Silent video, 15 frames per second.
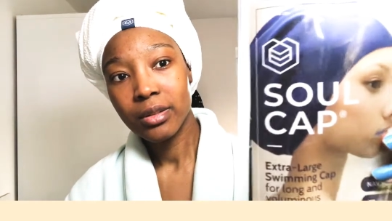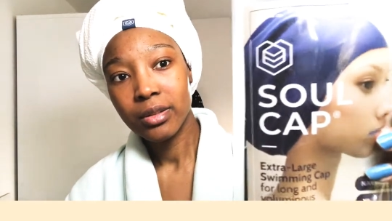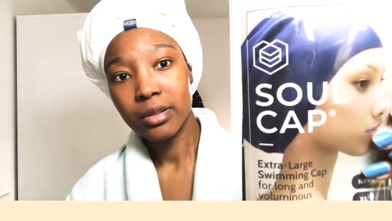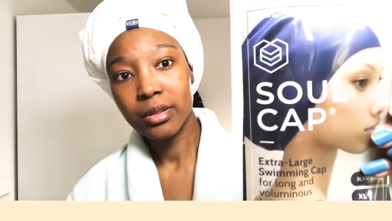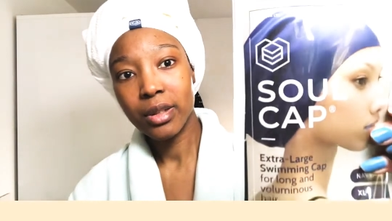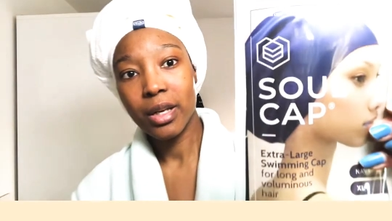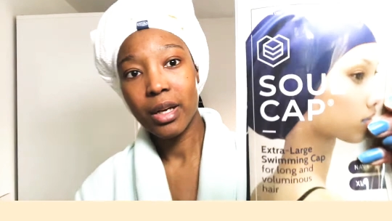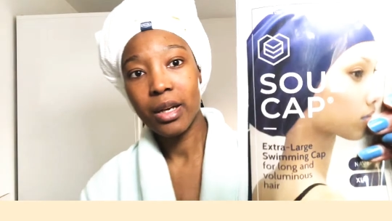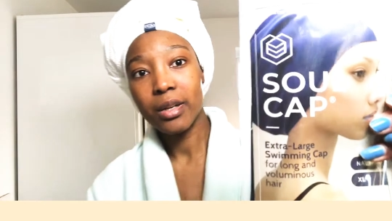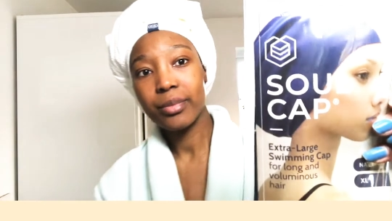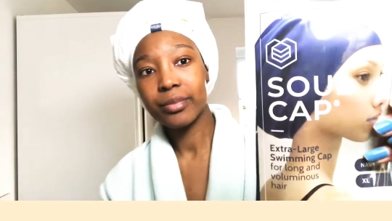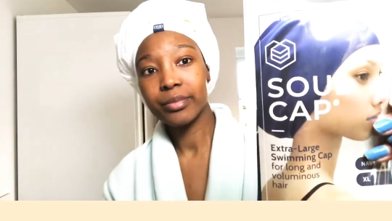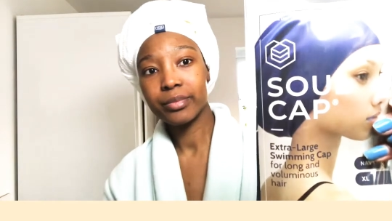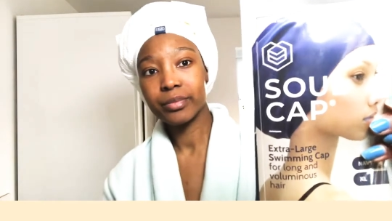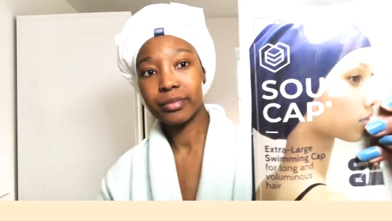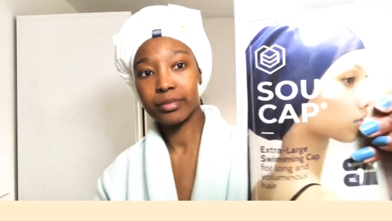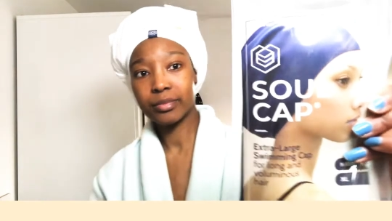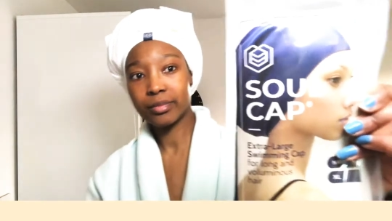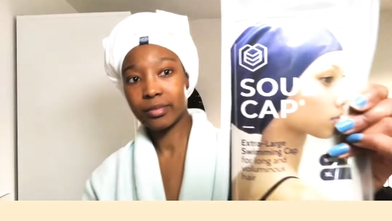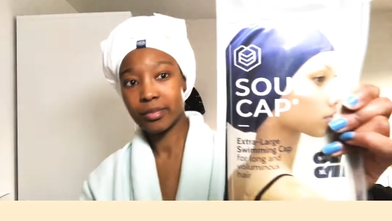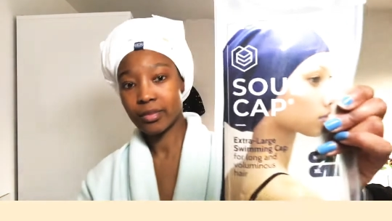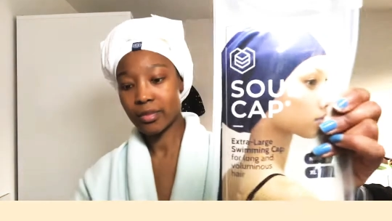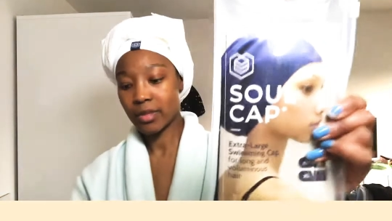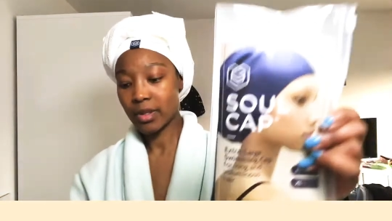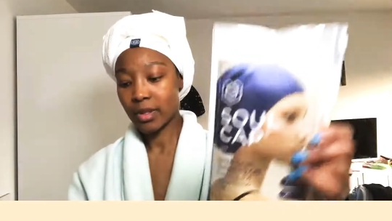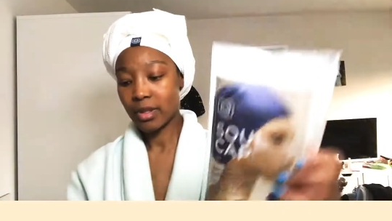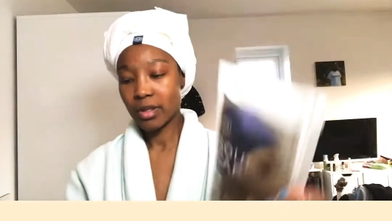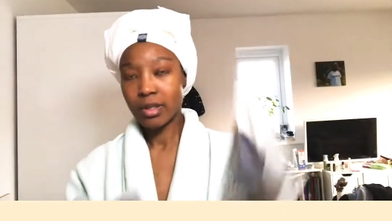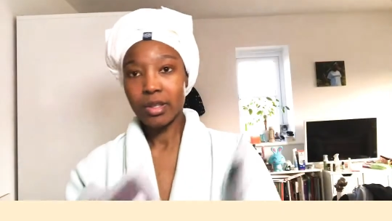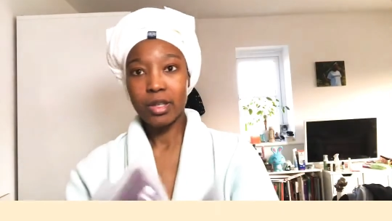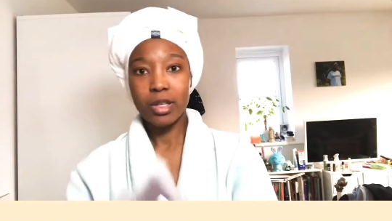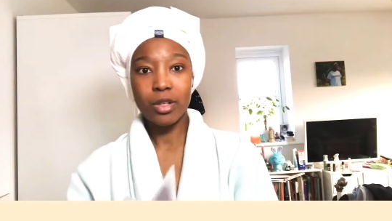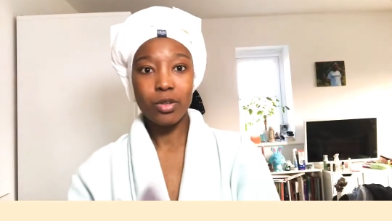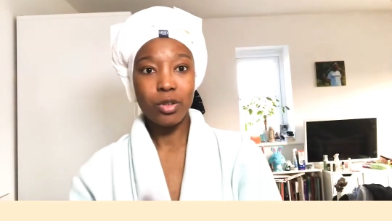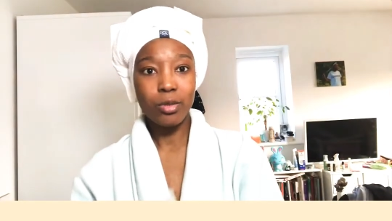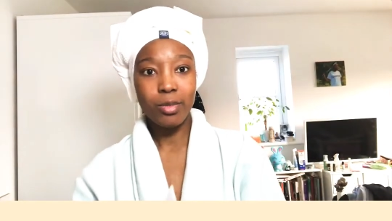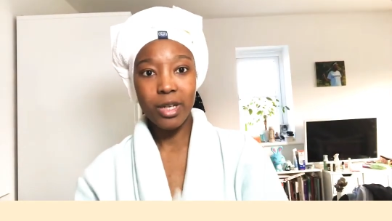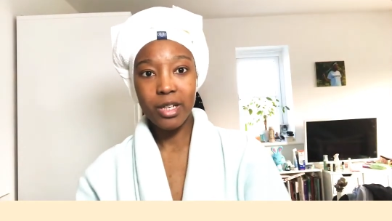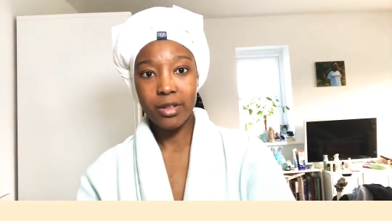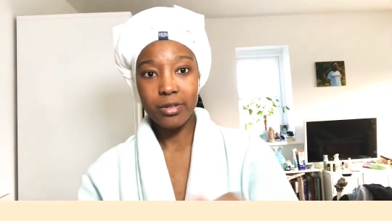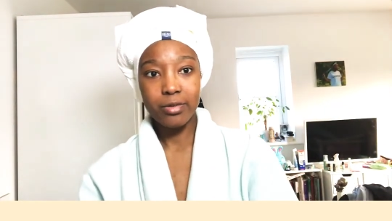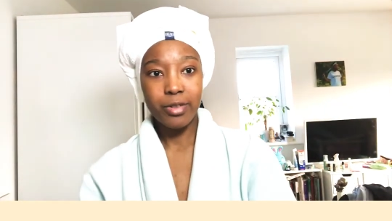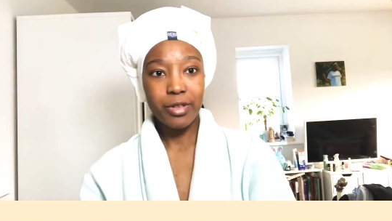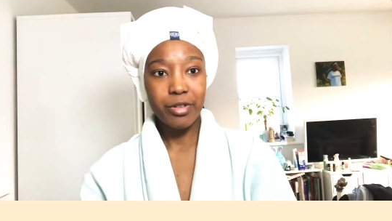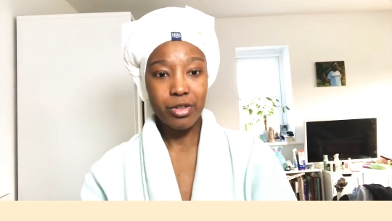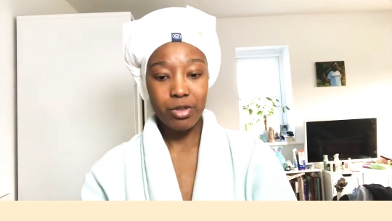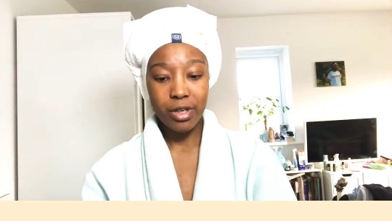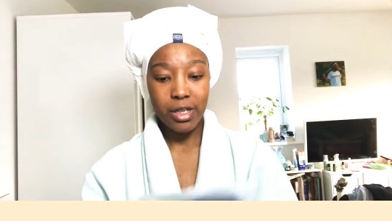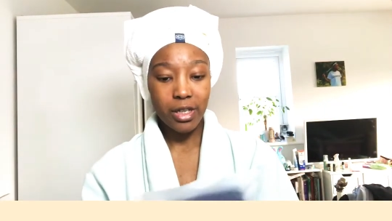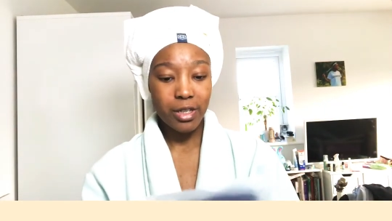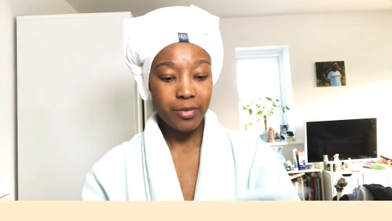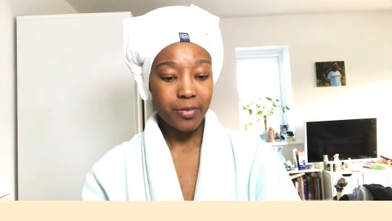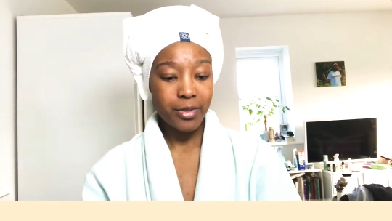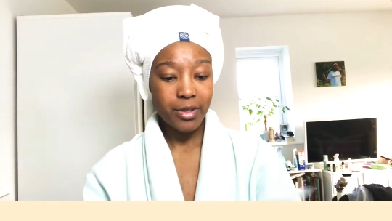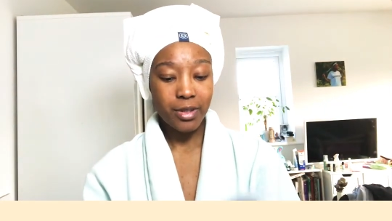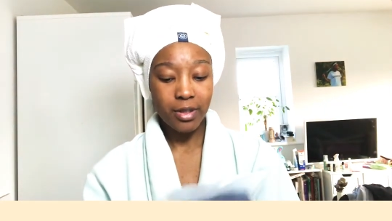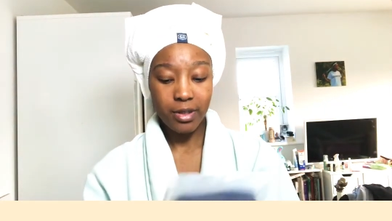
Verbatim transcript: Okay. Ignore my very dry lips.